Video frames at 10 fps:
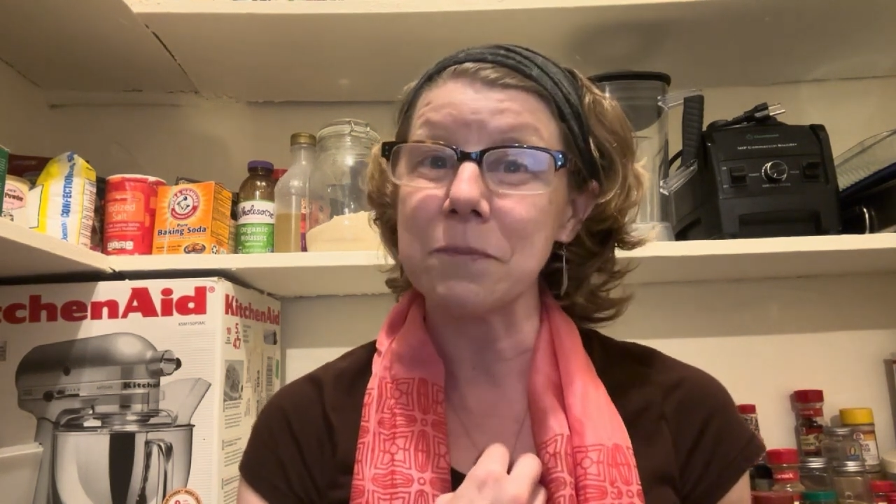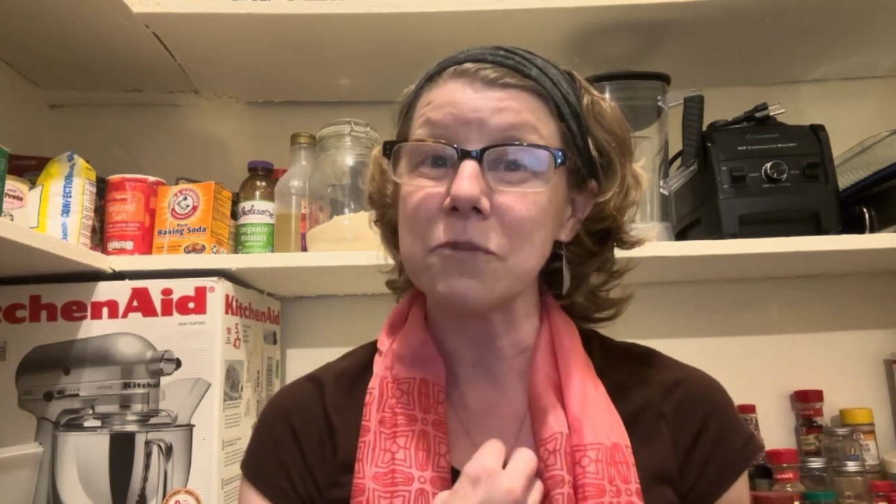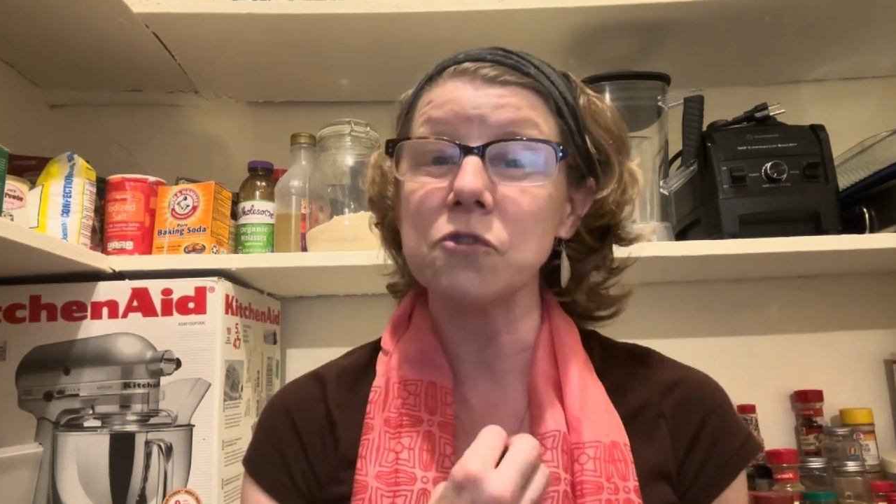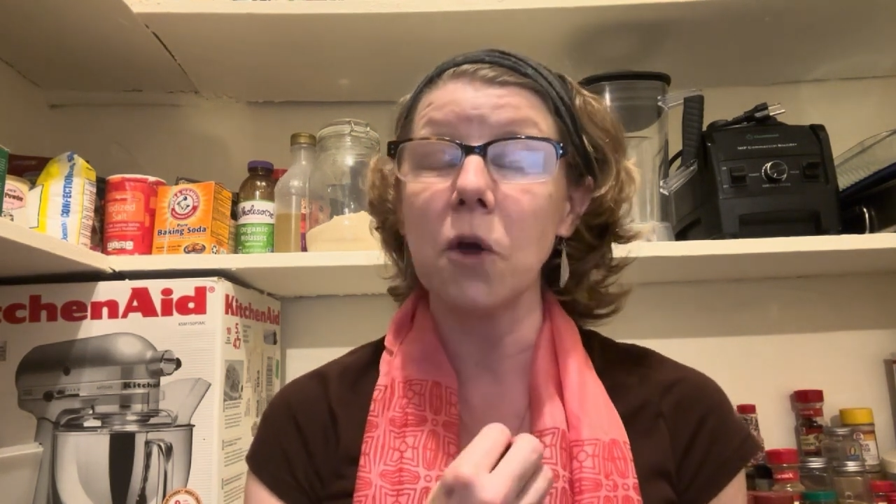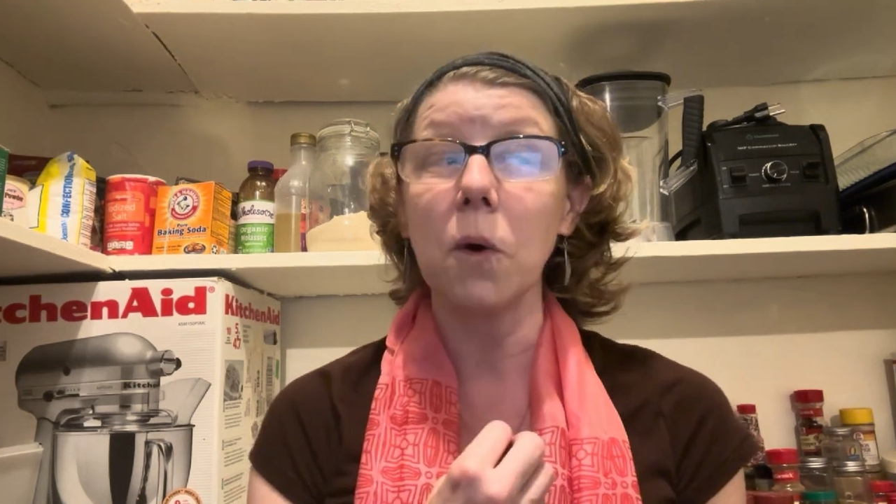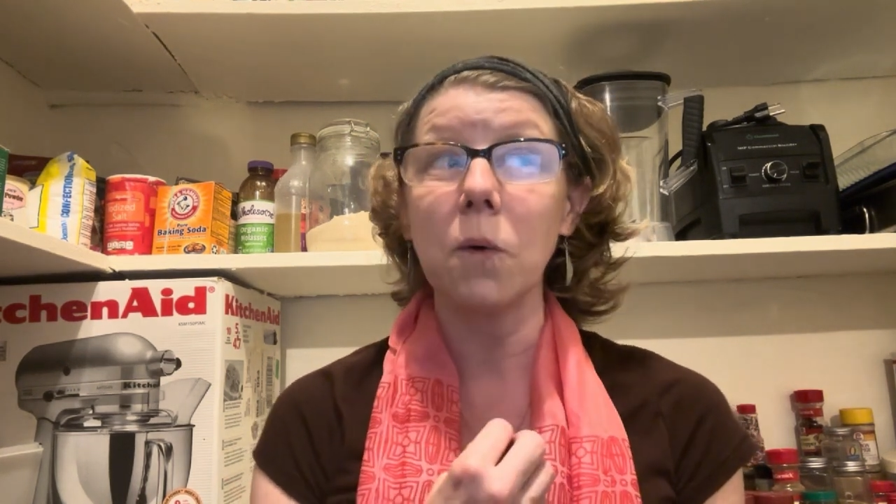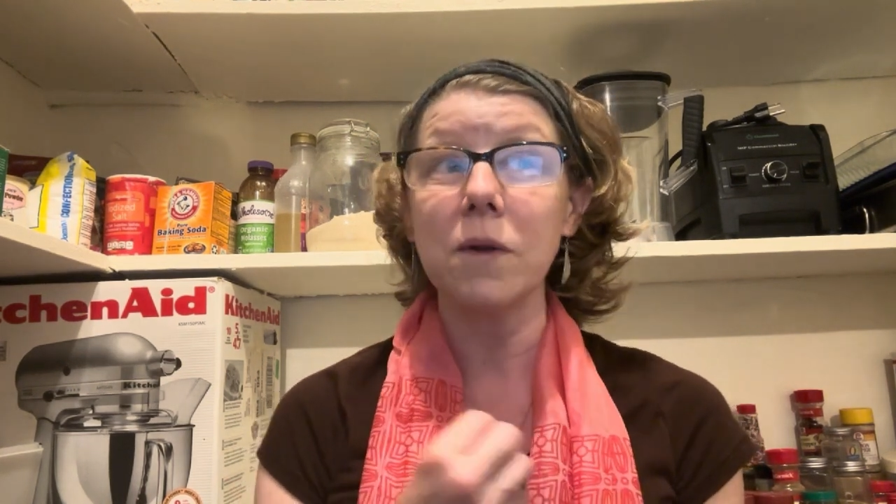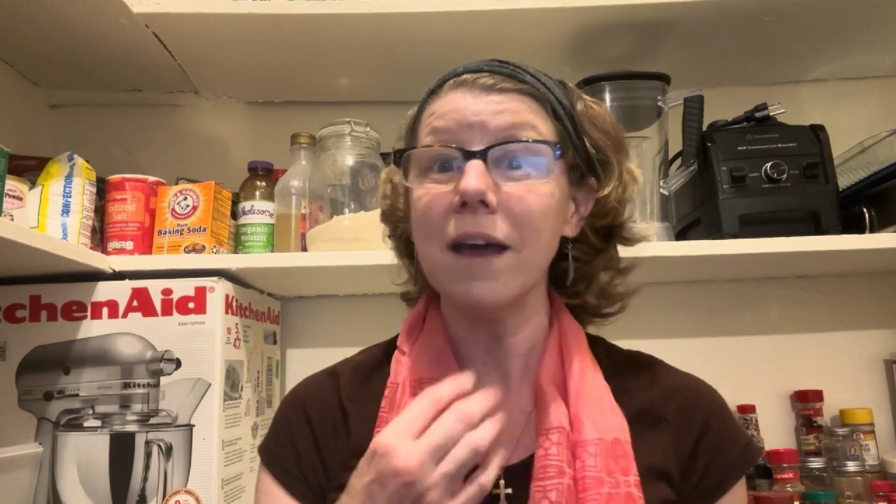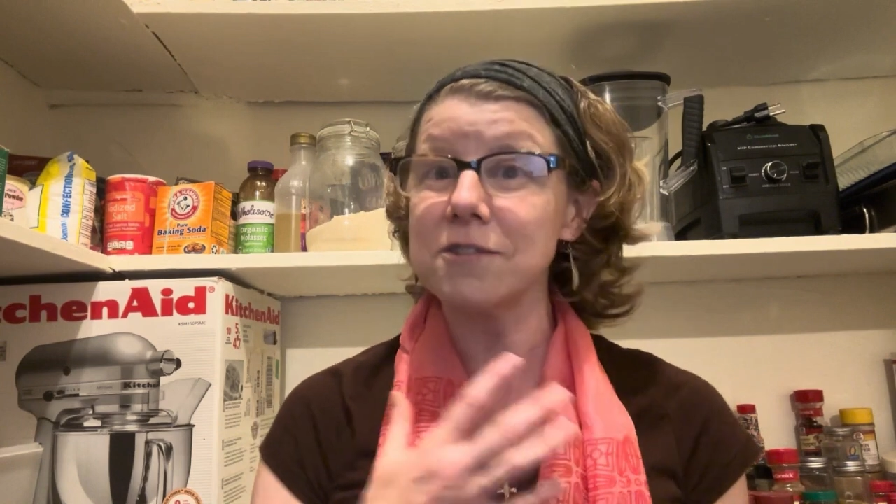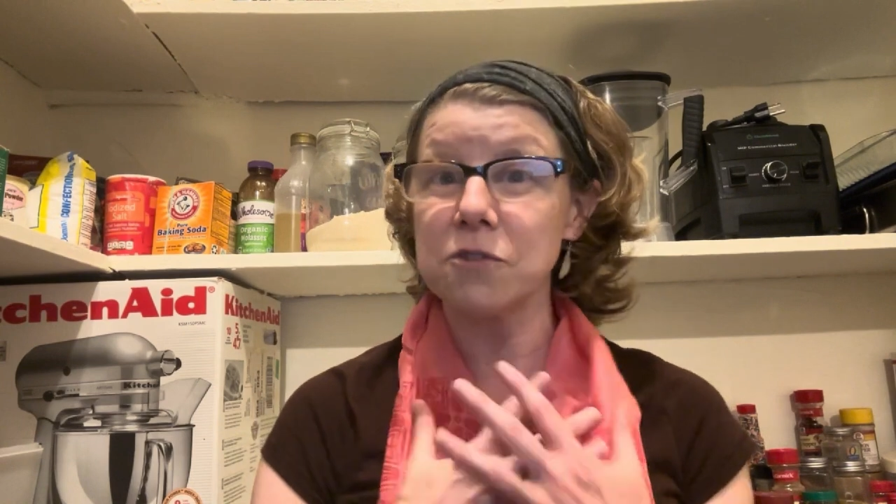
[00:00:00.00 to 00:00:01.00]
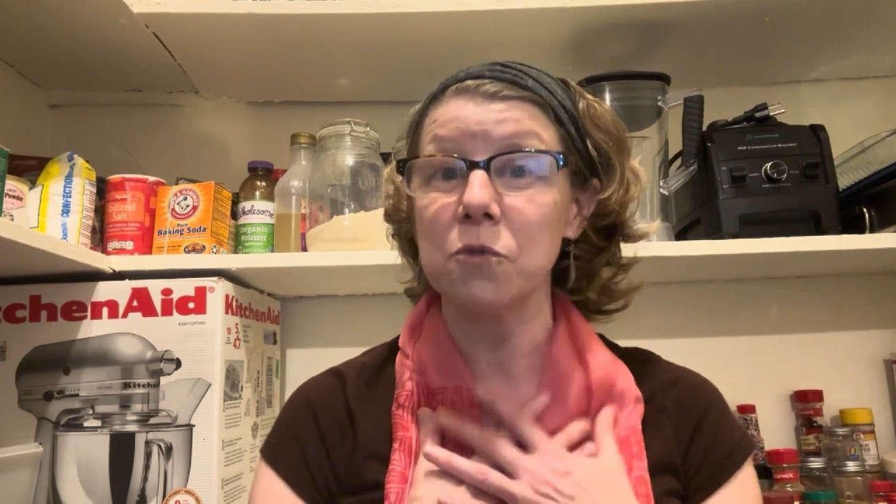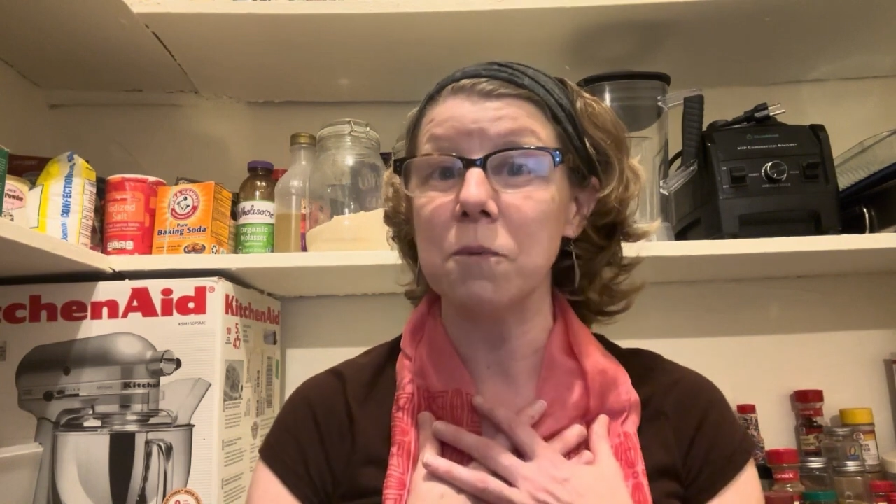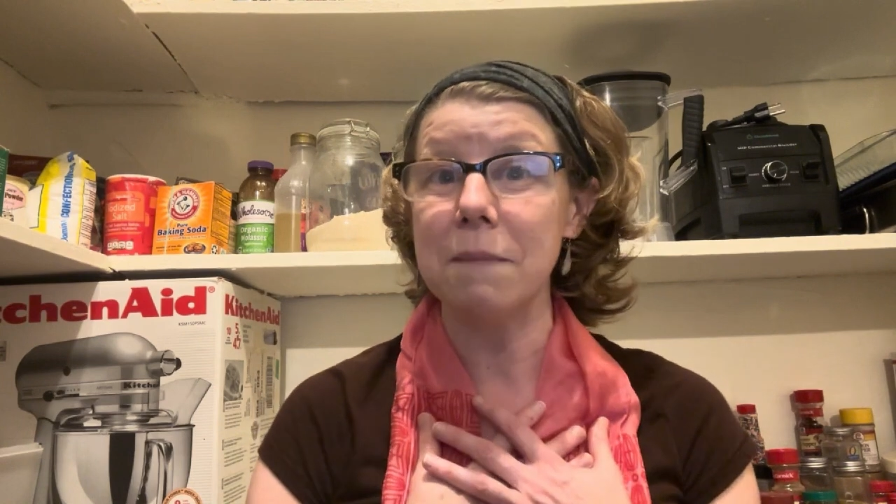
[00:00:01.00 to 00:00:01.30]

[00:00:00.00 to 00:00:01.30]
So yes, through